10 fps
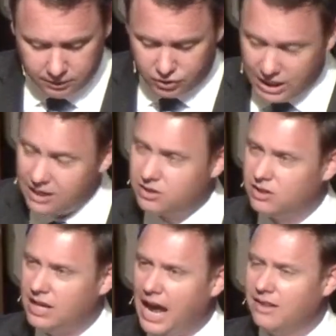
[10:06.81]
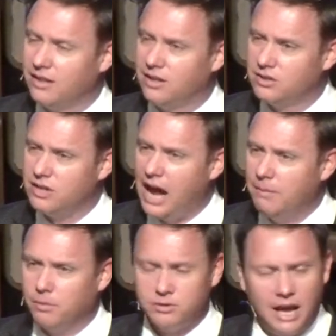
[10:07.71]
Jesus had the
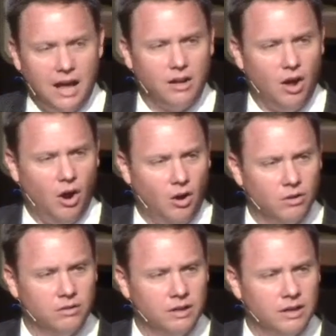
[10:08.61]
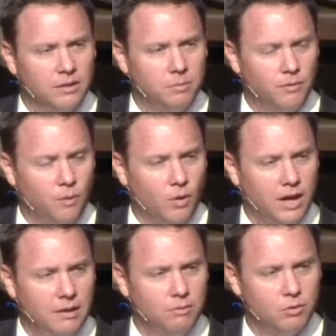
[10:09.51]
disciples how long before
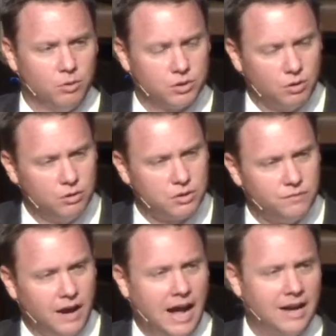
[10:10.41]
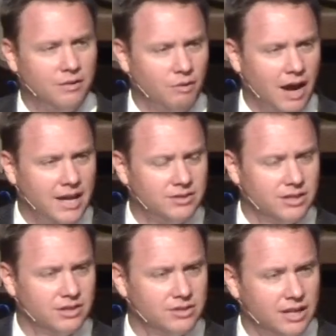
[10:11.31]
he was crucified and raised
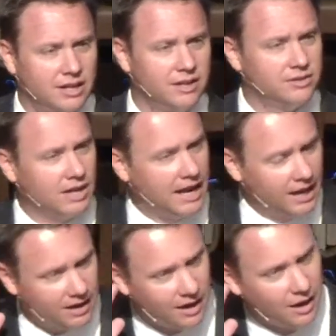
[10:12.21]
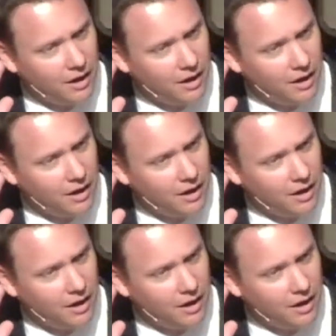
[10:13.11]
and ascended? Say it.